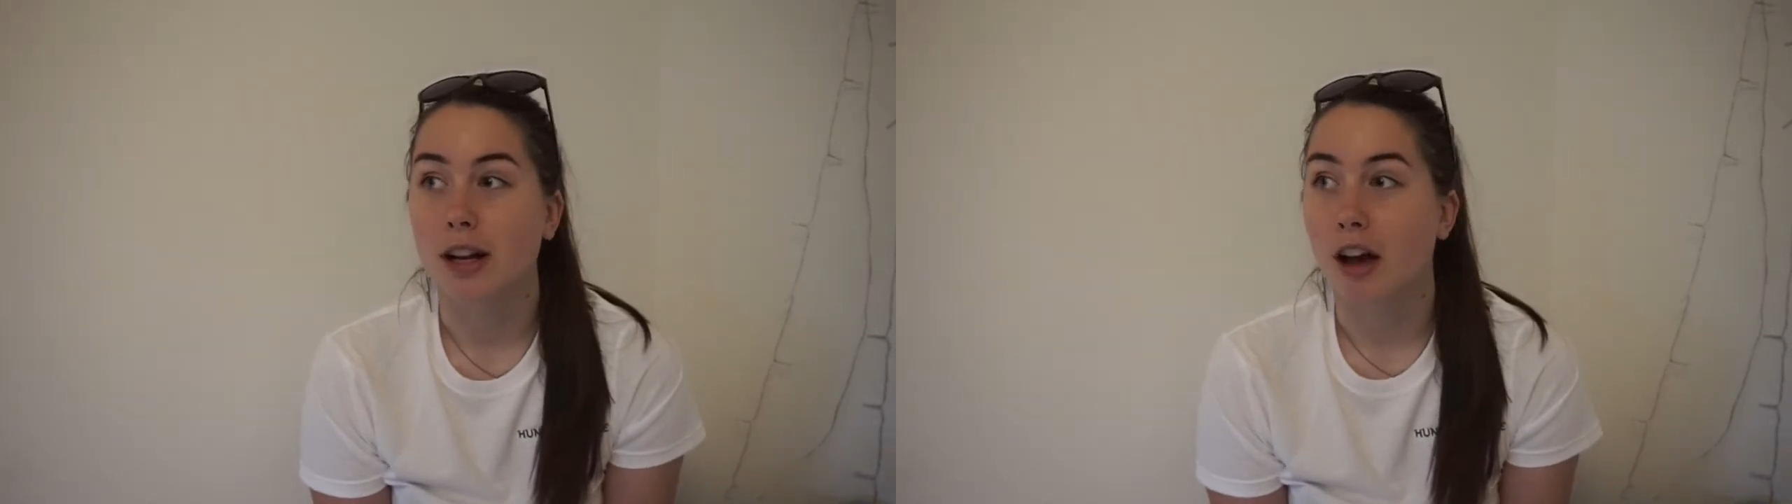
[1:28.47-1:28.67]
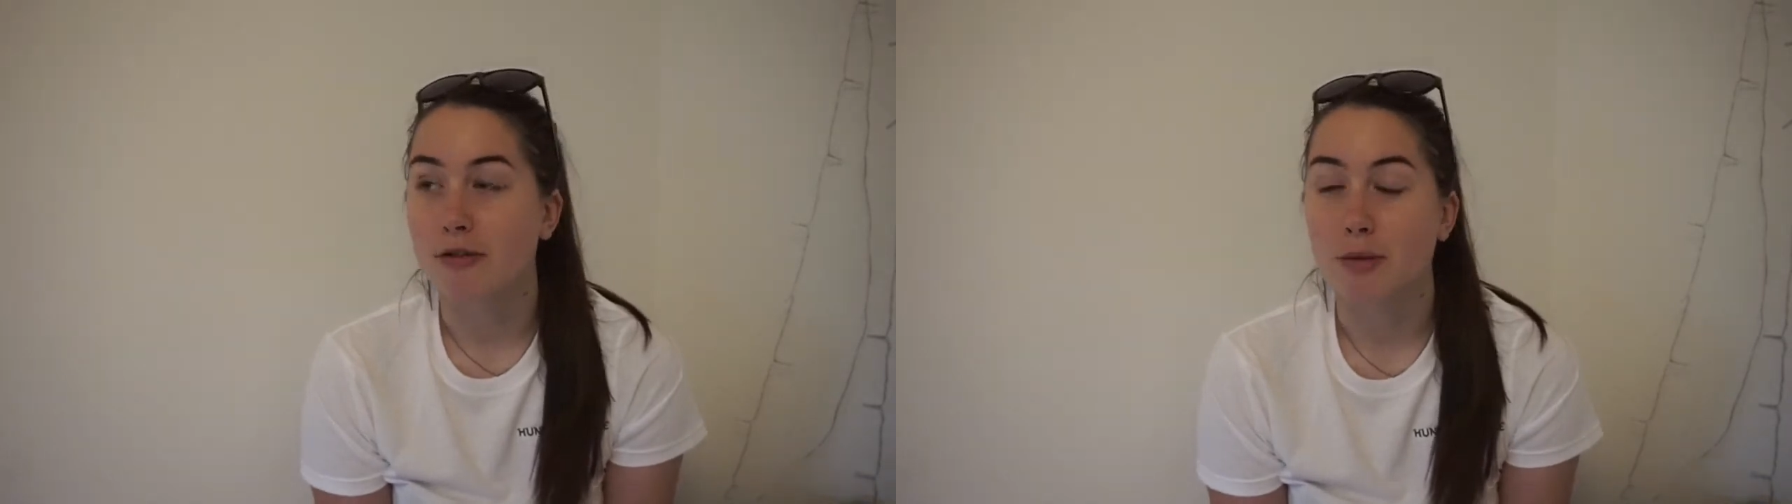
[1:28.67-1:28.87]

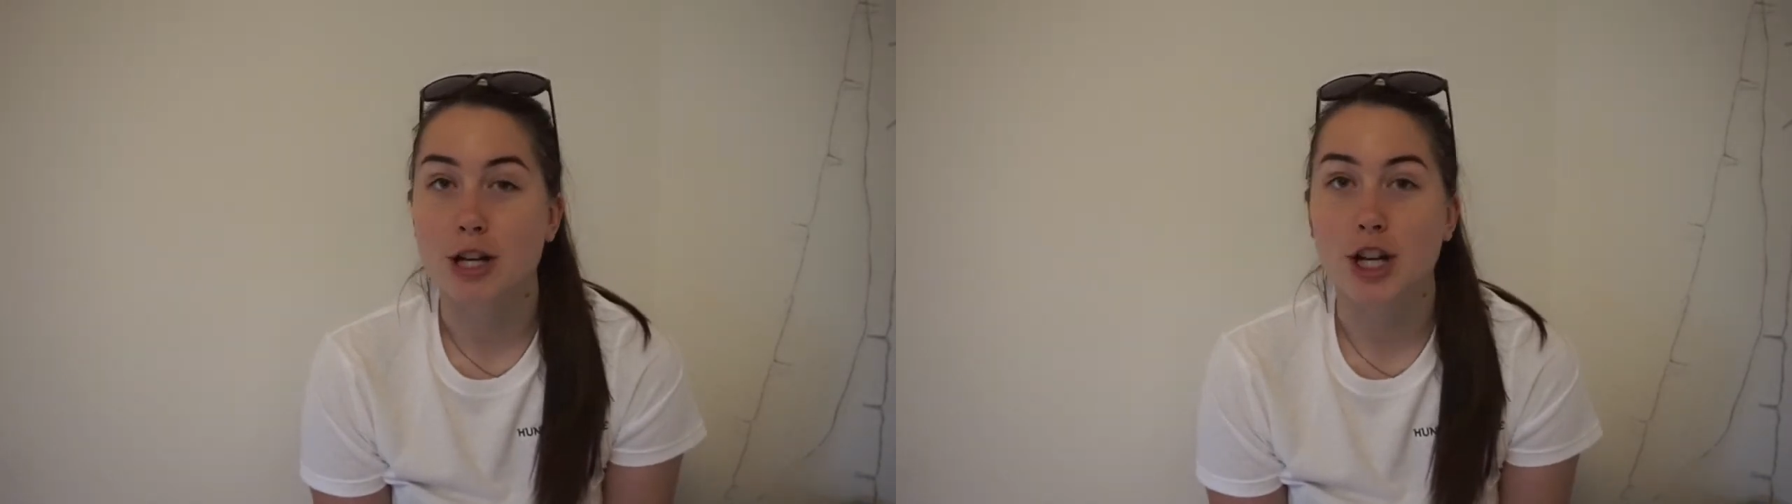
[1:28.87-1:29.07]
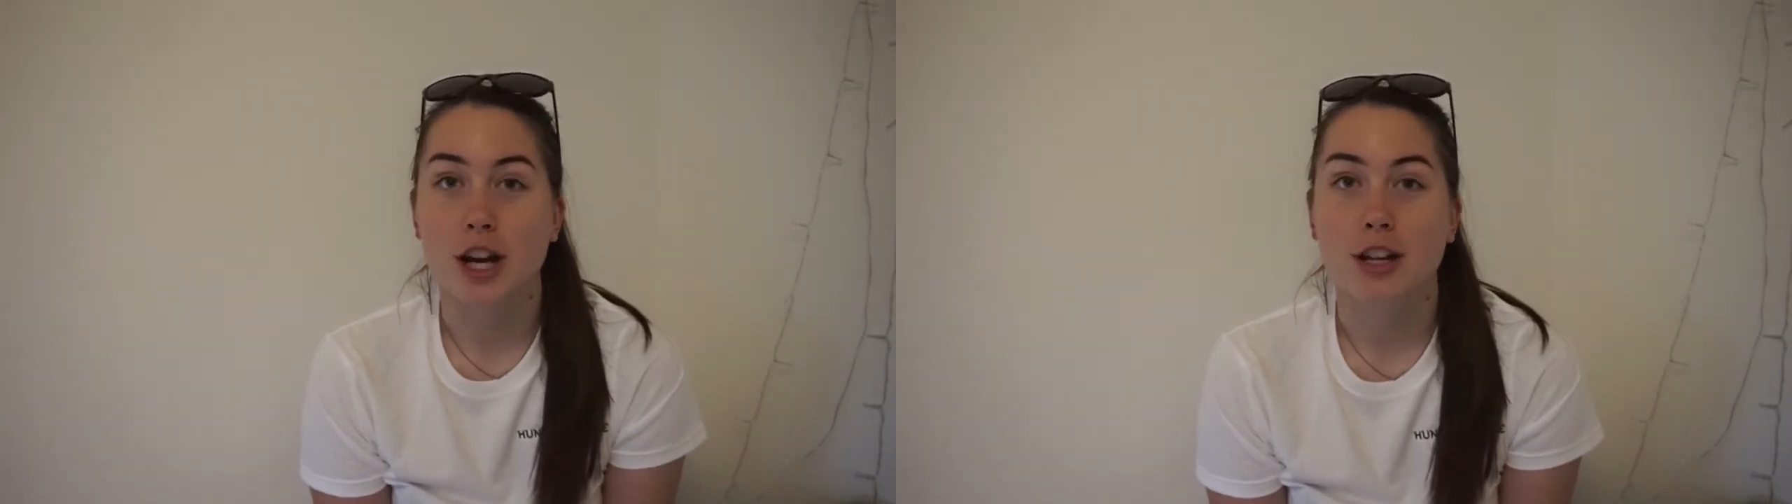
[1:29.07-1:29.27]
loved my
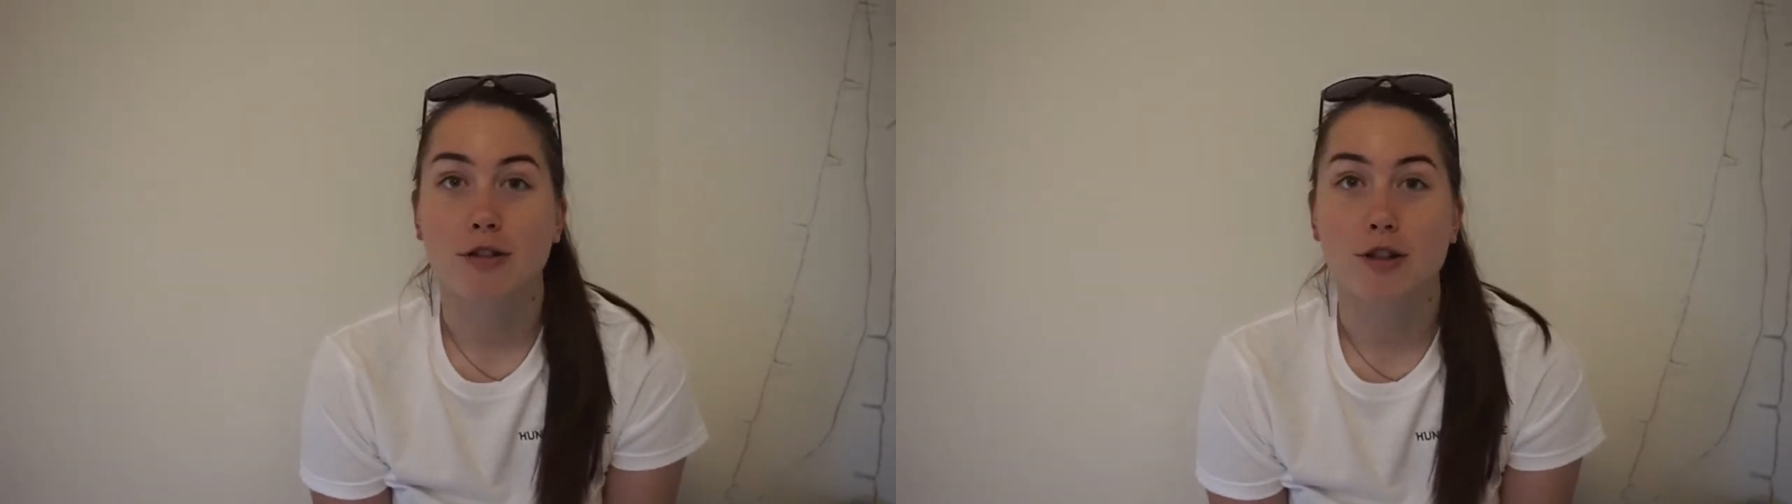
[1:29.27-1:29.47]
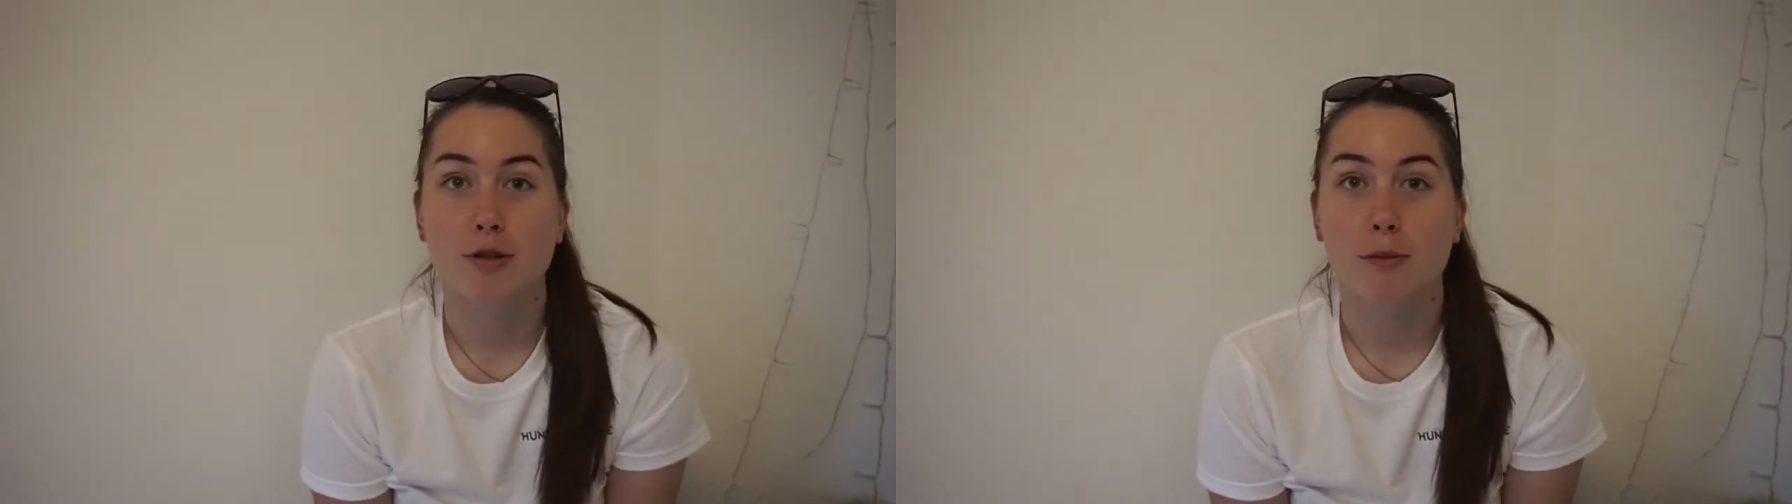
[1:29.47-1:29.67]
journey
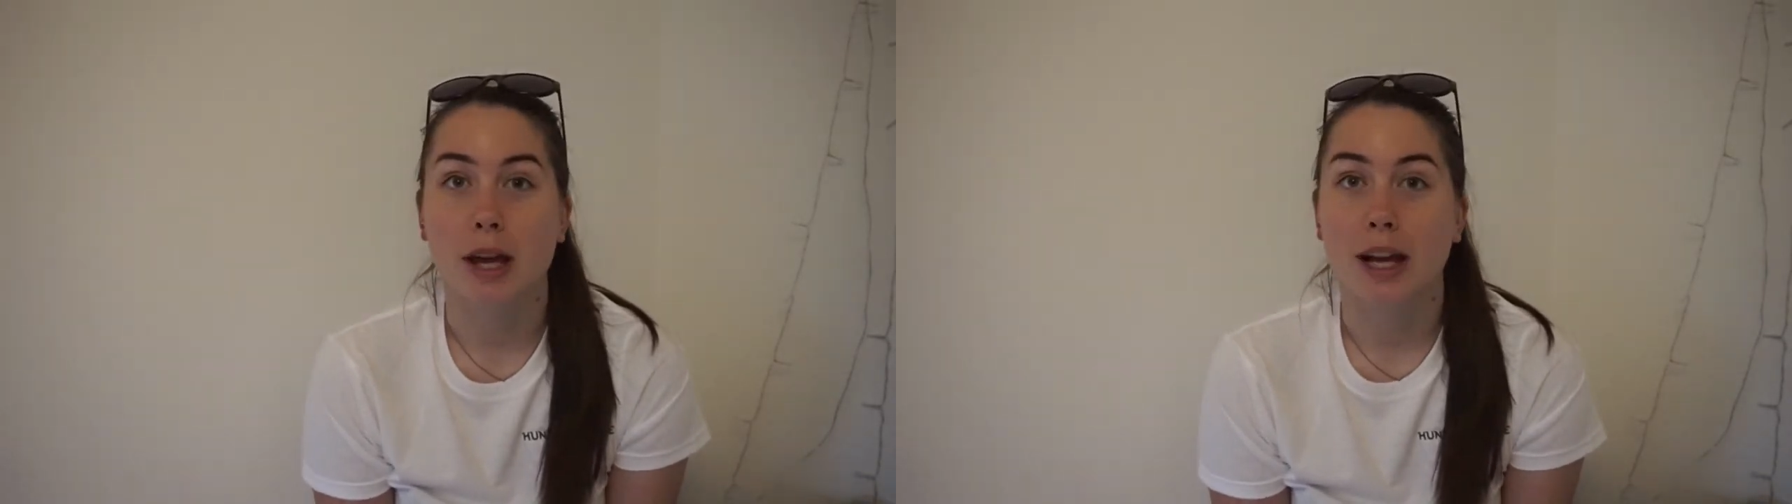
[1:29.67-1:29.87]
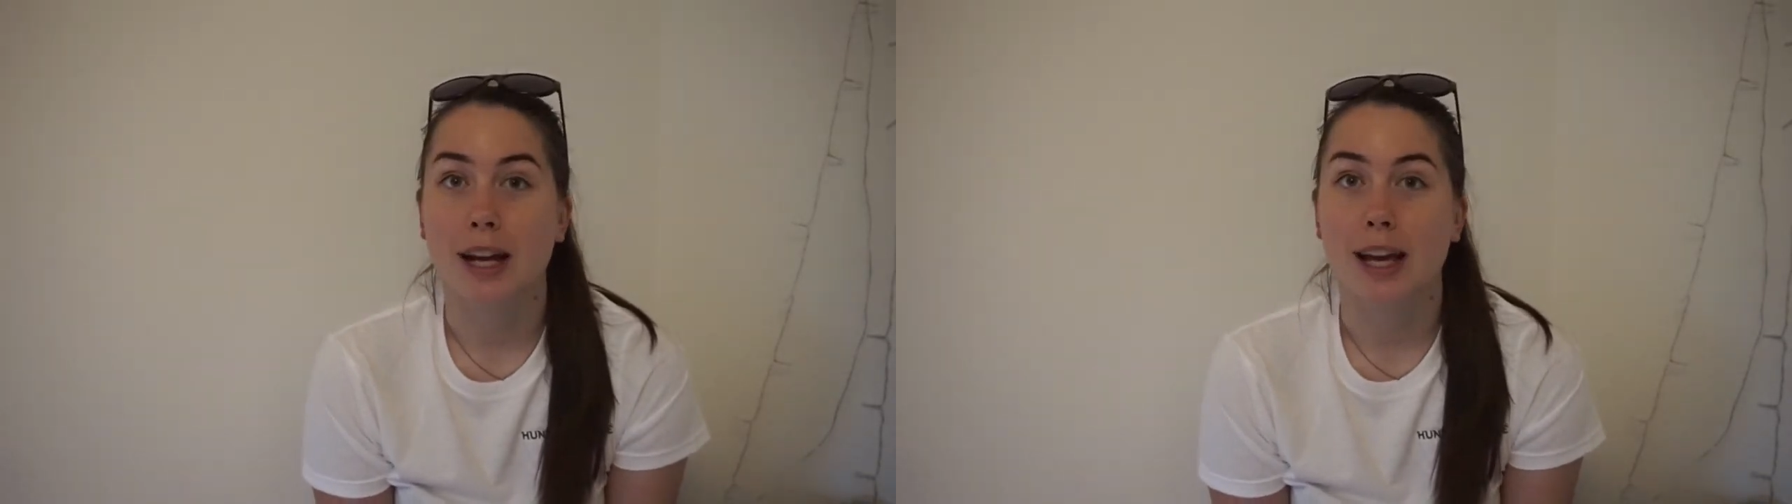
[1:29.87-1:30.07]
through
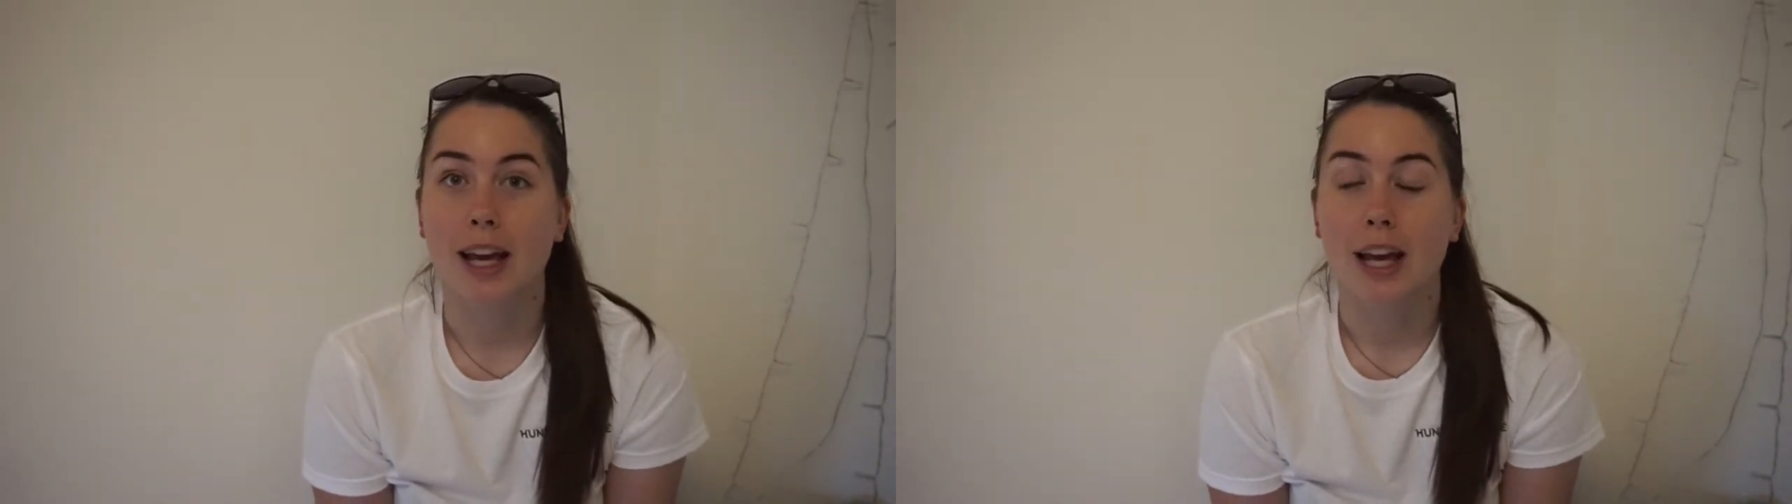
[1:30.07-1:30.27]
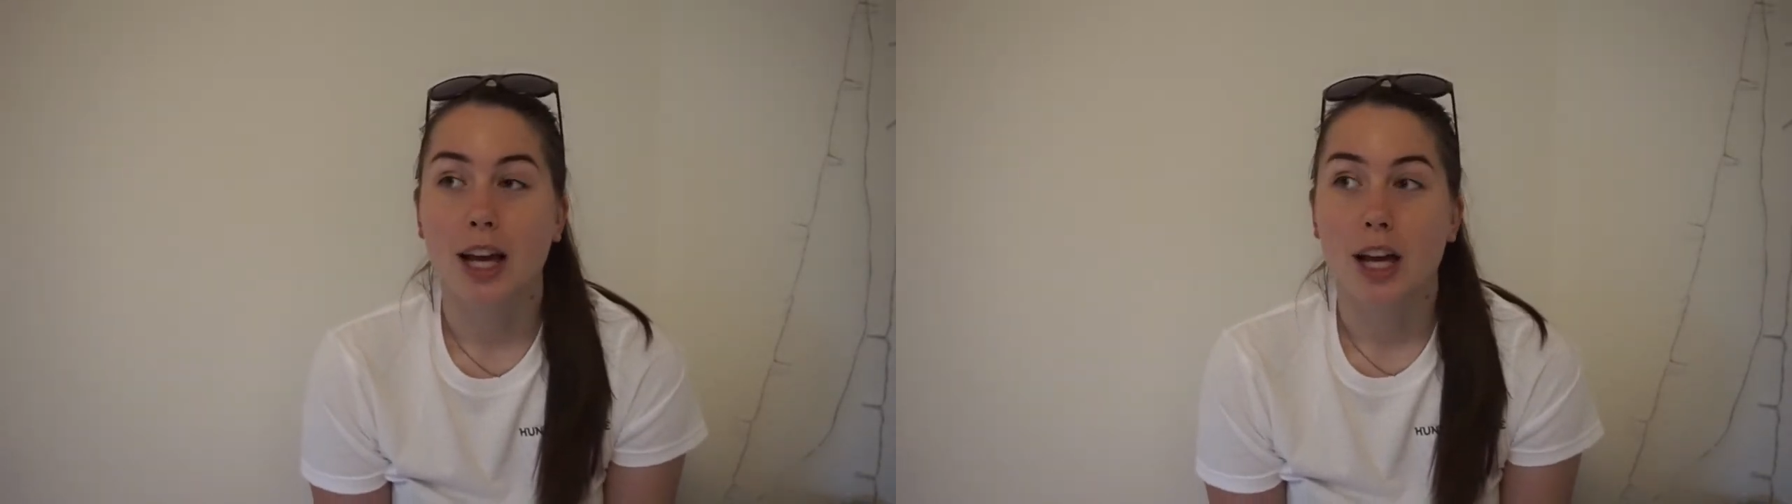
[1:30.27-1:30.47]
swimming, and I